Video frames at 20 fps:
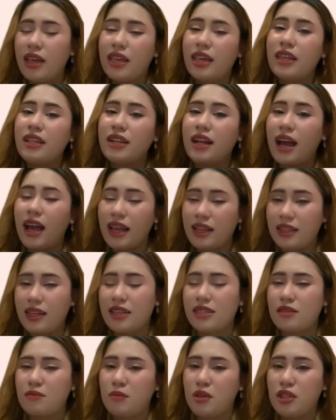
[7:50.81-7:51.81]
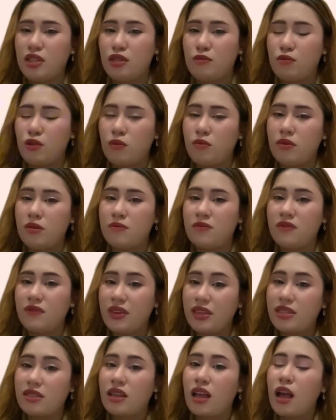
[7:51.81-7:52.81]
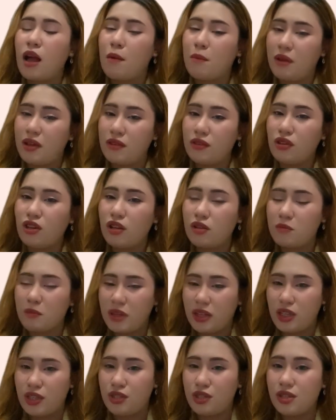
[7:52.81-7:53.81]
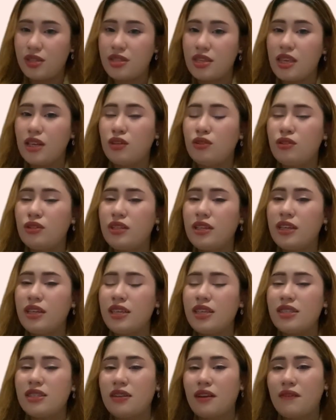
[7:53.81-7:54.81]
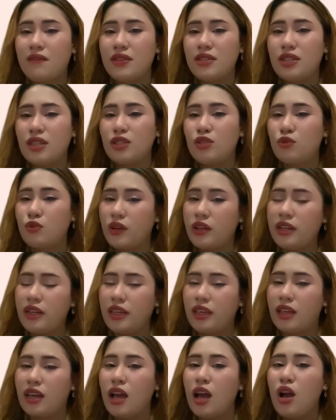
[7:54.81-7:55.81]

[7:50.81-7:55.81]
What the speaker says: It highlights major problems faced by record managers, including insufficient training,